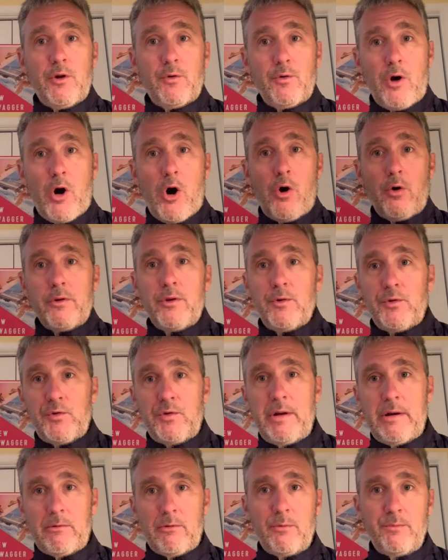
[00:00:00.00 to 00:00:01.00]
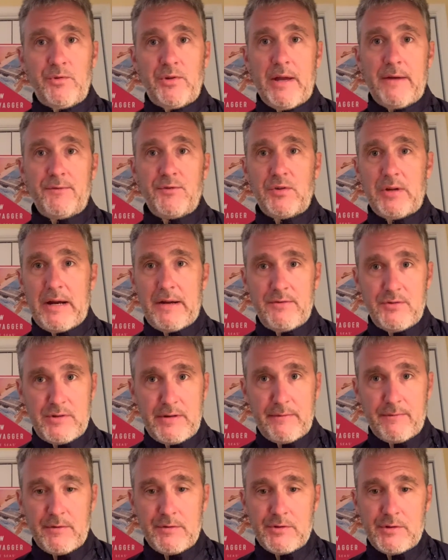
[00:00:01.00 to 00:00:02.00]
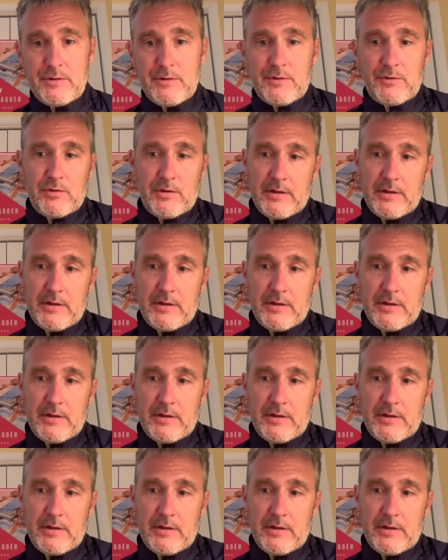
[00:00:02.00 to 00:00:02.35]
all those staterooms have size differences.